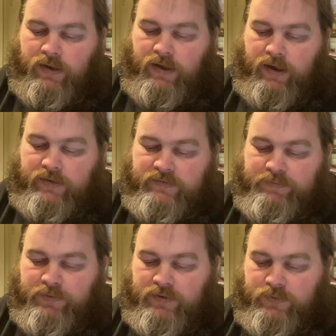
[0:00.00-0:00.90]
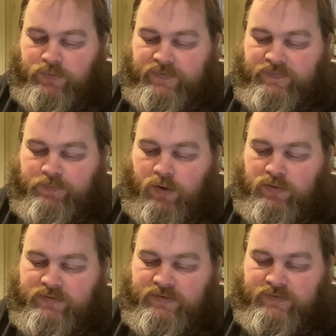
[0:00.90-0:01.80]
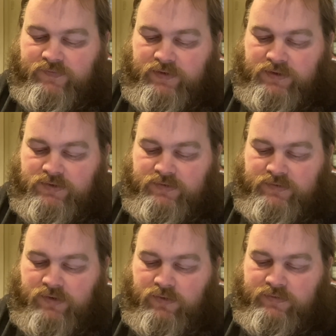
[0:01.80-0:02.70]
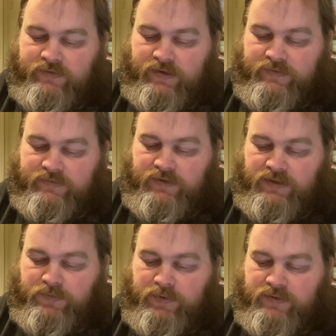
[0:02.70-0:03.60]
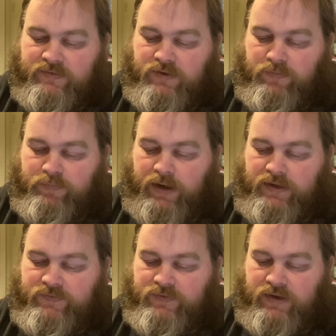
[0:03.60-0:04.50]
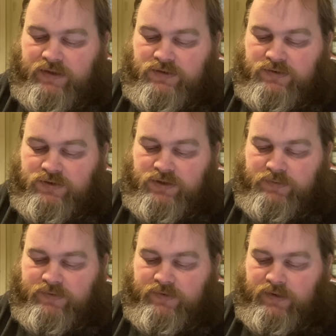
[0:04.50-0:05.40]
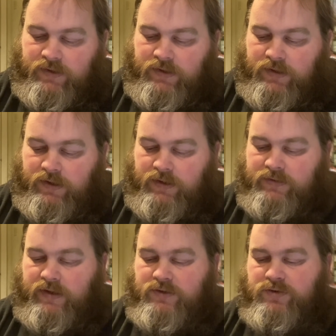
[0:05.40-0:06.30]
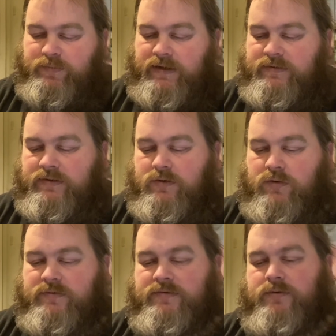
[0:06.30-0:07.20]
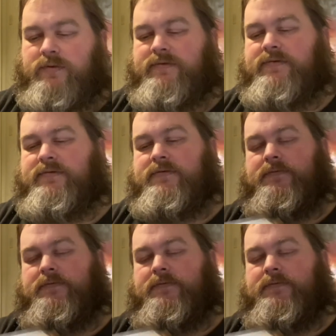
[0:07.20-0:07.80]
Expertly weaves politics, religious context in amongst compelling relationships and their dramatic consequences.